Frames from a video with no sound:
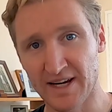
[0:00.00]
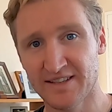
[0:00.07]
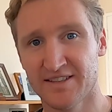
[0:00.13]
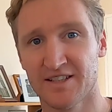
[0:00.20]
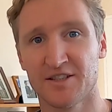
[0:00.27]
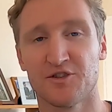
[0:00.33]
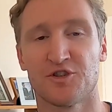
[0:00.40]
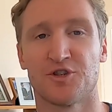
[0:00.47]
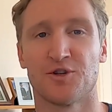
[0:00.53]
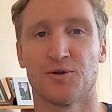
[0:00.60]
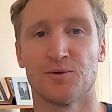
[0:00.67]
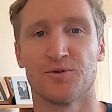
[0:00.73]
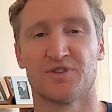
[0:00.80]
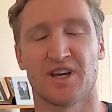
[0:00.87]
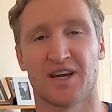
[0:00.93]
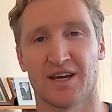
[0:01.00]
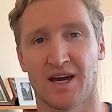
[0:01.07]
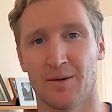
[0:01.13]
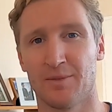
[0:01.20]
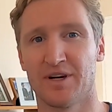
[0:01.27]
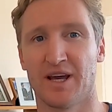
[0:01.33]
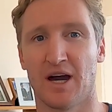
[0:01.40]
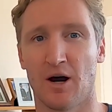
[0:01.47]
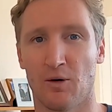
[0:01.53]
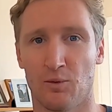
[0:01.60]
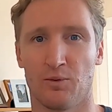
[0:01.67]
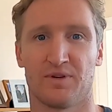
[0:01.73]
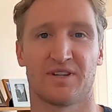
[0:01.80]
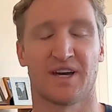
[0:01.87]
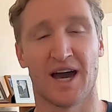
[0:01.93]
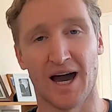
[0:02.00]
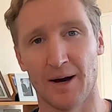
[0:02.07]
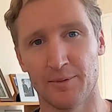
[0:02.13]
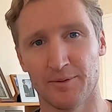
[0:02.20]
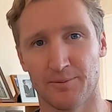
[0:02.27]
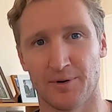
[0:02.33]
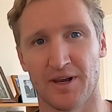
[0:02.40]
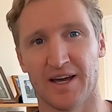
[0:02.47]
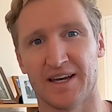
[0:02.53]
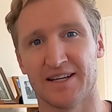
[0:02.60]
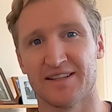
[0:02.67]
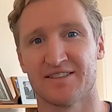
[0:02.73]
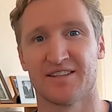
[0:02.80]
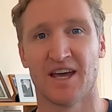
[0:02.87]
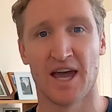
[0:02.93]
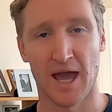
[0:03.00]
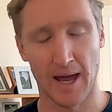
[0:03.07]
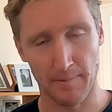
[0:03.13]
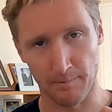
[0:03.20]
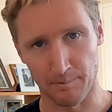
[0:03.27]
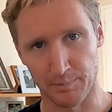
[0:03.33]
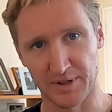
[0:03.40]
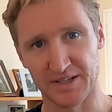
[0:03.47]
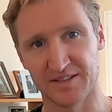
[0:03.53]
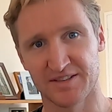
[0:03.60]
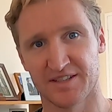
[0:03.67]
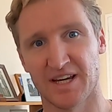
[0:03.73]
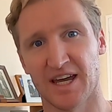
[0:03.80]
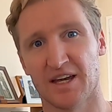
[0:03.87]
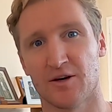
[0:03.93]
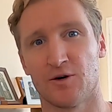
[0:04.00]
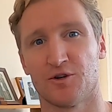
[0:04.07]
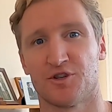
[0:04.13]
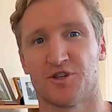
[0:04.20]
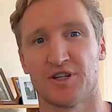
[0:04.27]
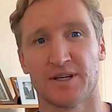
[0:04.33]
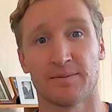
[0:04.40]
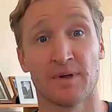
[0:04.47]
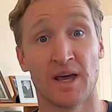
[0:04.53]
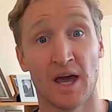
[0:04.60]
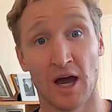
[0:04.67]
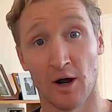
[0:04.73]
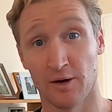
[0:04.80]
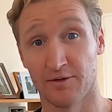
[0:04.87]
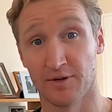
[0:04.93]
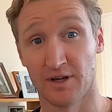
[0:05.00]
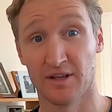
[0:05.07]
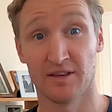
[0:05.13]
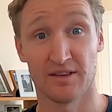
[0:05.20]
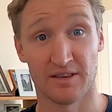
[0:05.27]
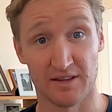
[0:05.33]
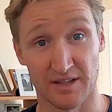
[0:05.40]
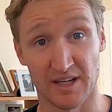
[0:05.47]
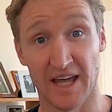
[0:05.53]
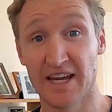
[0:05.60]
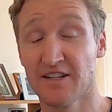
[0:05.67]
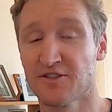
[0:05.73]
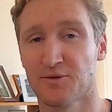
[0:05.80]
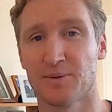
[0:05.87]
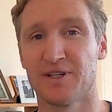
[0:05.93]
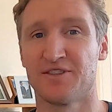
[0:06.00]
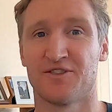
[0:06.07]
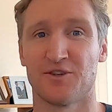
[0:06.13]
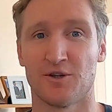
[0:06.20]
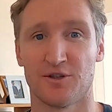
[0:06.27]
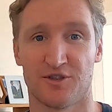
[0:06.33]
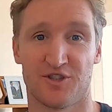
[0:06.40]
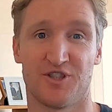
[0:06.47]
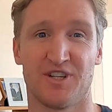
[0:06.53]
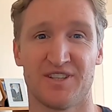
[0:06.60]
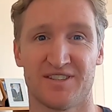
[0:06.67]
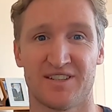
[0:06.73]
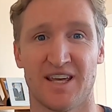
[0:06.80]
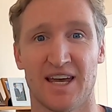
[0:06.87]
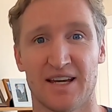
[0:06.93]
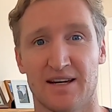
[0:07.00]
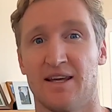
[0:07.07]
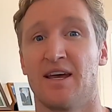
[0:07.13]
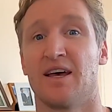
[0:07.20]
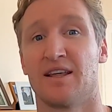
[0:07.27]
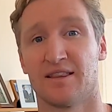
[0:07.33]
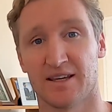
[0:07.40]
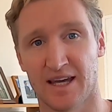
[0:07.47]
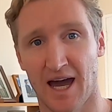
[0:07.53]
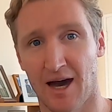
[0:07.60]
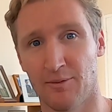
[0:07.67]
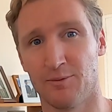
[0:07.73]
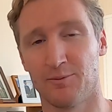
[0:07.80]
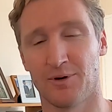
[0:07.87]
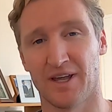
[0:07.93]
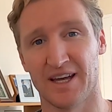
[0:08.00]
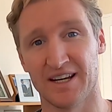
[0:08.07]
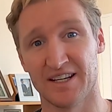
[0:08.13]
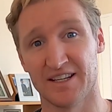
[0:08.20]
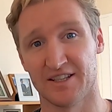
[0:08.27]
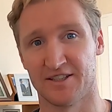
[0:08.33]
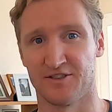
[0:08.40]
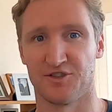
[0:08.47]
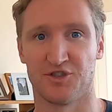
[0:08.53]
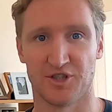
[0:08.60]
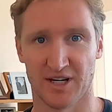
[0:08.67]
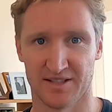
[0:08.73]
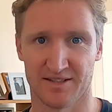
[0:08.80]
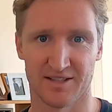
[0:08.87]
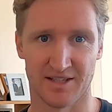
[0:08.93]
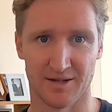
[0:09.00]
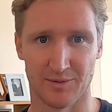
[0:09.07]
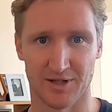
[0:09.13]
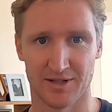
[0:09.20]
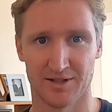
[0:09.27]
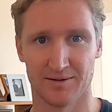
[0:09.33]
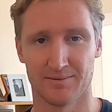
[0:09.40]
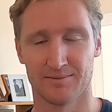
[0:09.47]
racing shoes are coming out with carbon plates and big stack cushioning. However, latest research suggests that the carbon plate is just a gimmick.